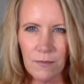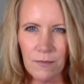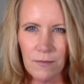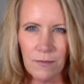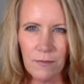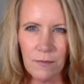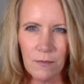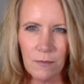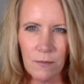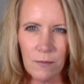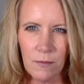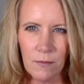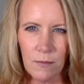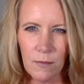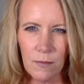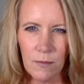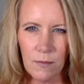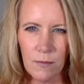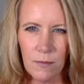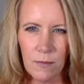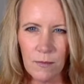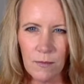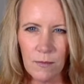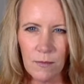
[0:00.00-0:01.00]

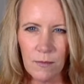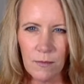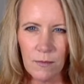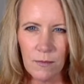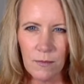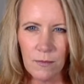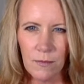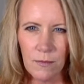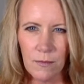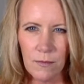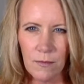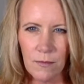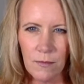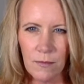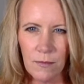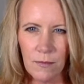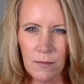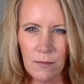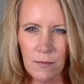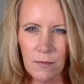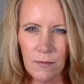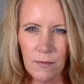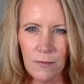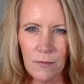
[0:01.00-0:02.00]

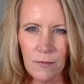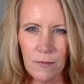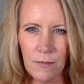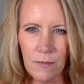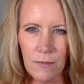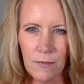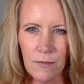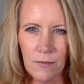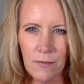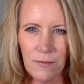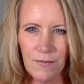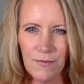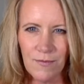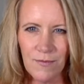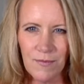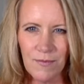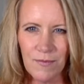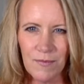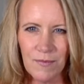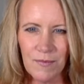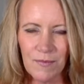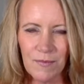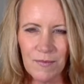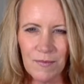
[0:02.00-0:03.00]

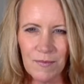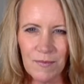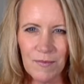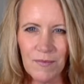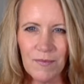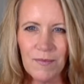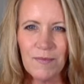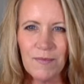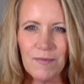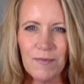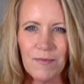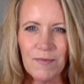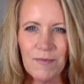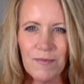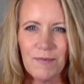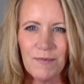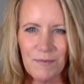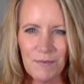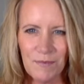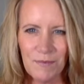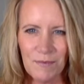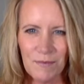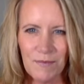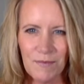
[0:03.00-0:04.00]

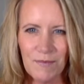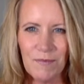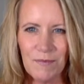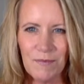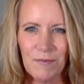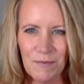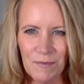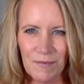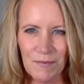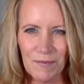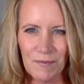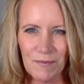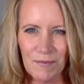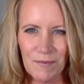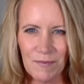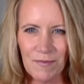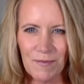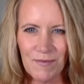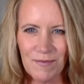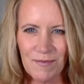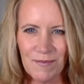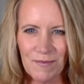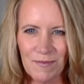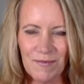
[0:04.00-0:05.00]

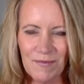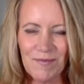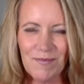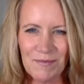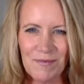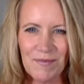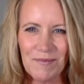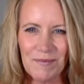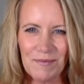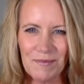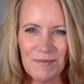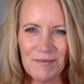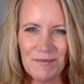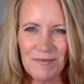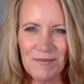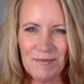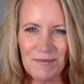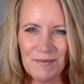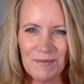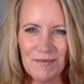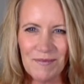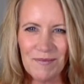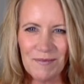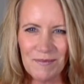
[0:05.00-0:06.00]

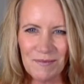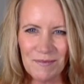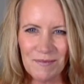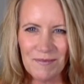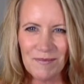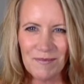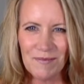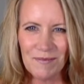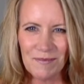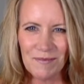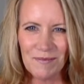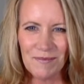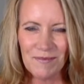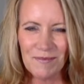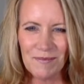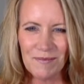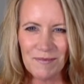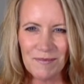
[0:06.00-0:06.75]
The person shown says nothing.